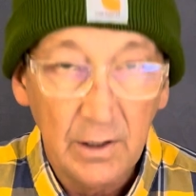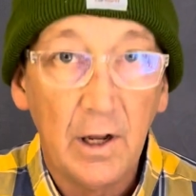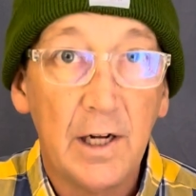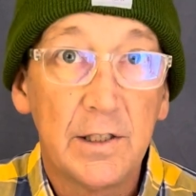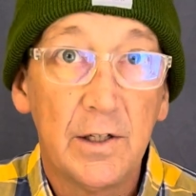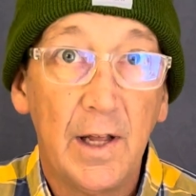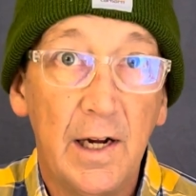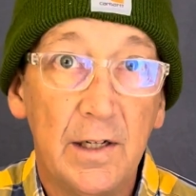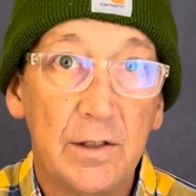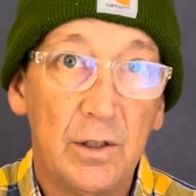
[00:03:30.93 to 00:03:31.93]
lots of
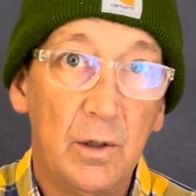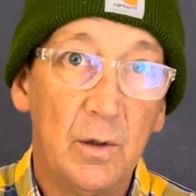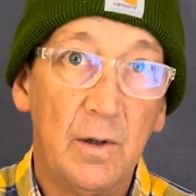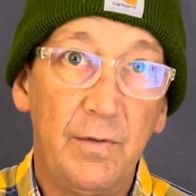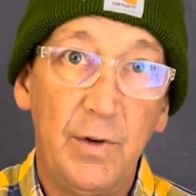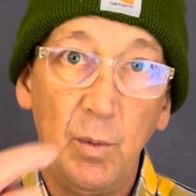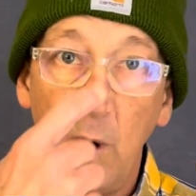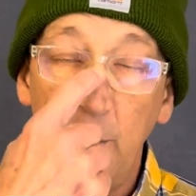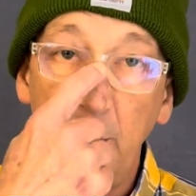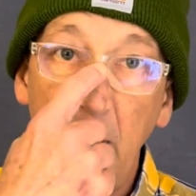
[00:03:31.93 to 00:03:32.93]
that. So if you
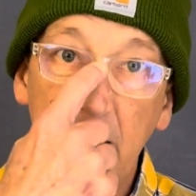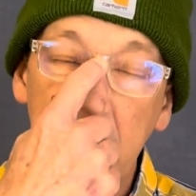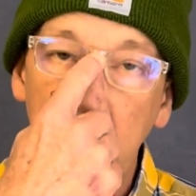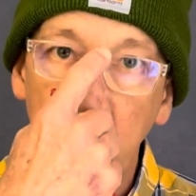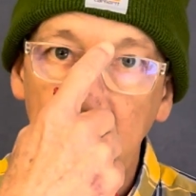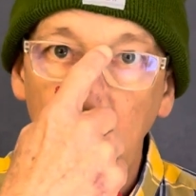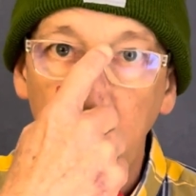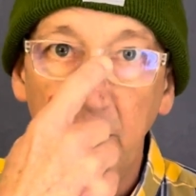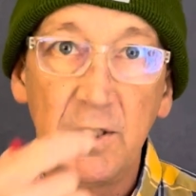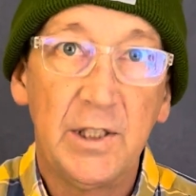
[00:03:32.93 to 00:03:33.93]
want practice with your
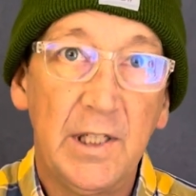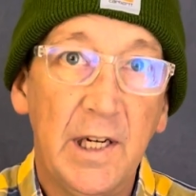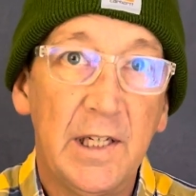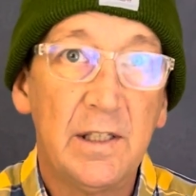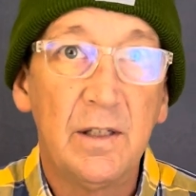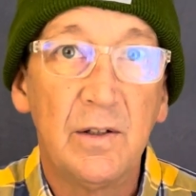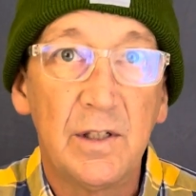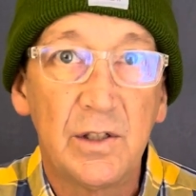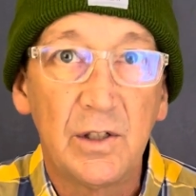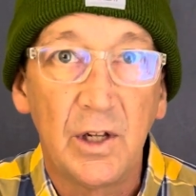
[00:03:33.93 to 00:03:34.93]
pronunciation,
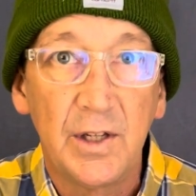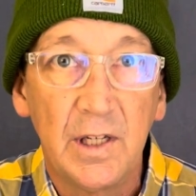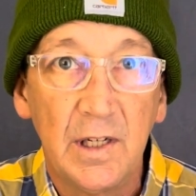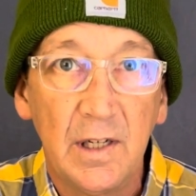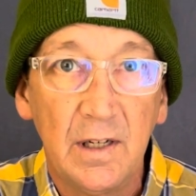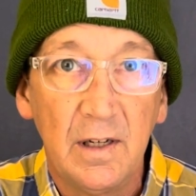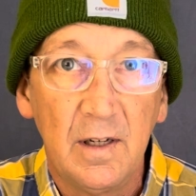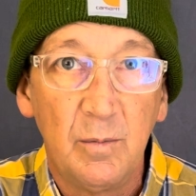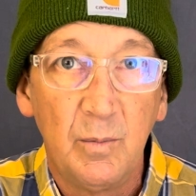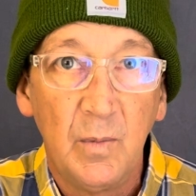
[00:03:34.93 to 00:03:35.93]
just on the
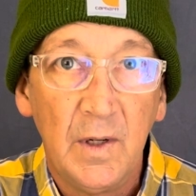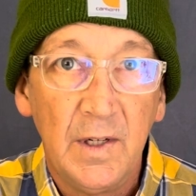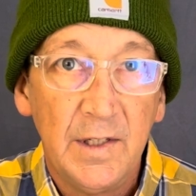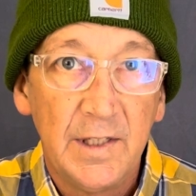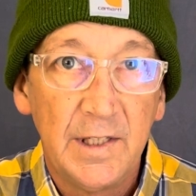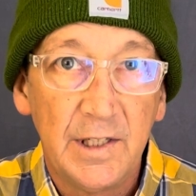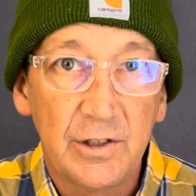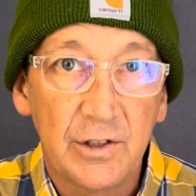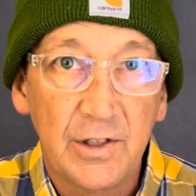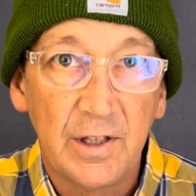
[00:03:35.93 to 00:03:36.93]

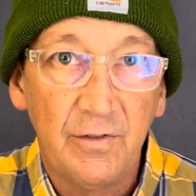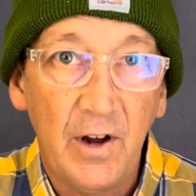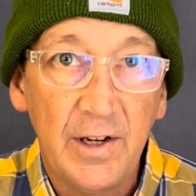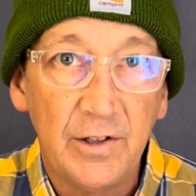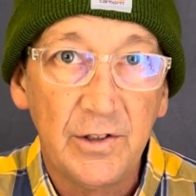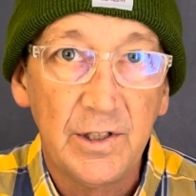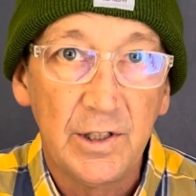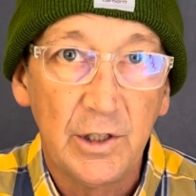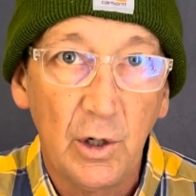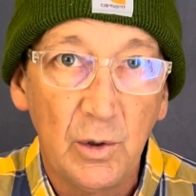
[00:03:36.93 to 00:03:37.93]
initials and the finals and
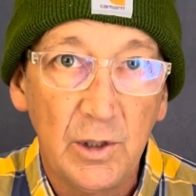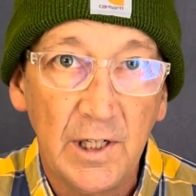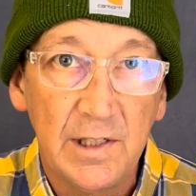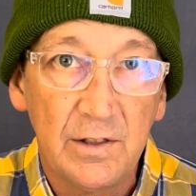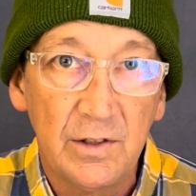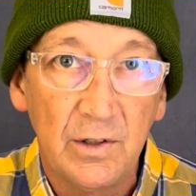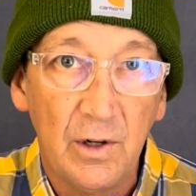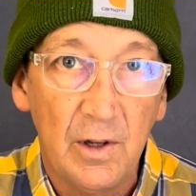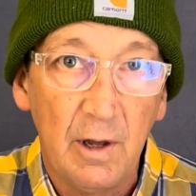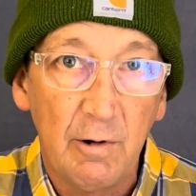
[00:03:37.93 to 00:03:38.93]
the tone changes and
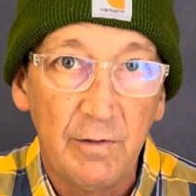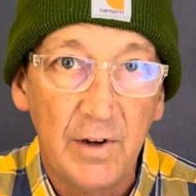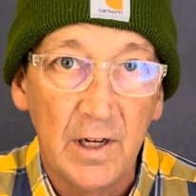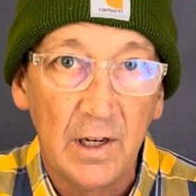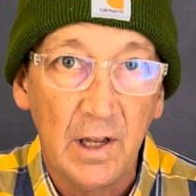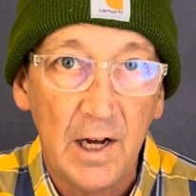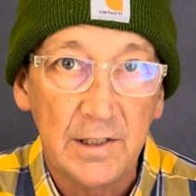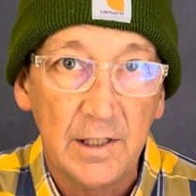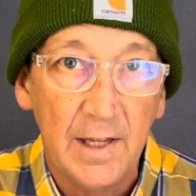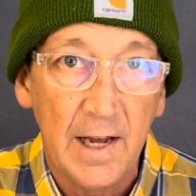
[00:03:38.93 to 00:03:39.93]
all that, we've done
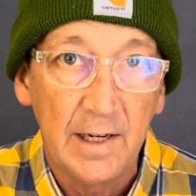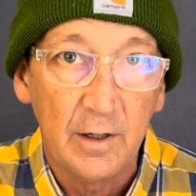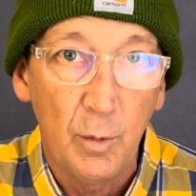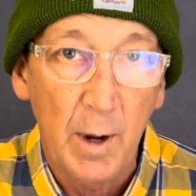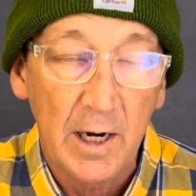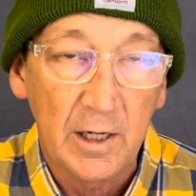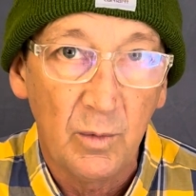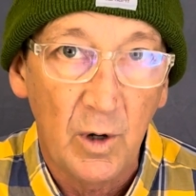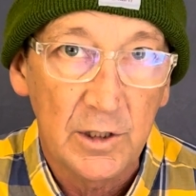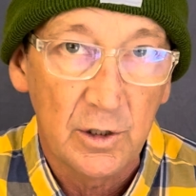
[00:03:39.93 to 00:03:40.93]
lots of that. Go back and
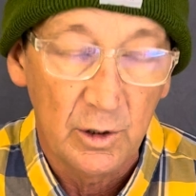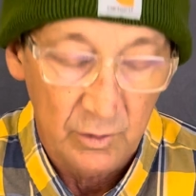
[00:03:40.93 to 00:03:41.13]
watch those